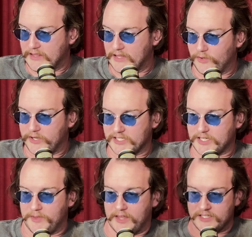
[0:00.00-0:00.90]
And then looking at
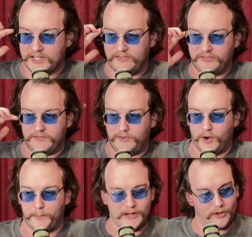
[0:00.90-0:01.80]
some of the other stuff, if
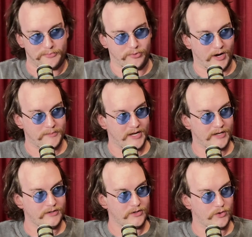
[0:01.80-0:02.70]
you've got Battle of Prime
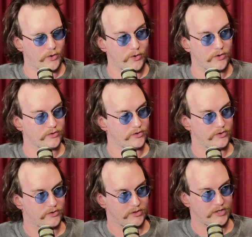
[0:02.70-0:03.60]
down, you're
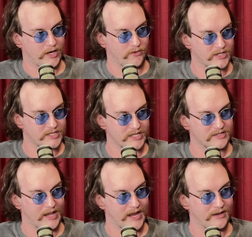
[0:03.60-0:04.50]
getting rid of
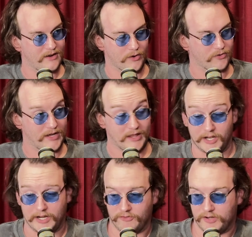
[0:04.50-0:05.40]
6 land or 3. You're
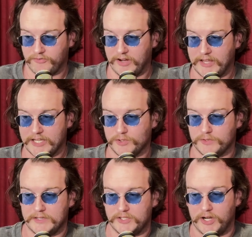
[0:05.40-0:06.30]
getting rid of 3 lands,
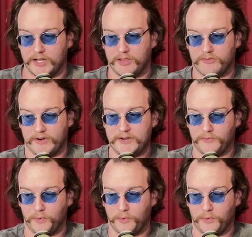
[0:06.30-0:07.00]
which means you're getting 3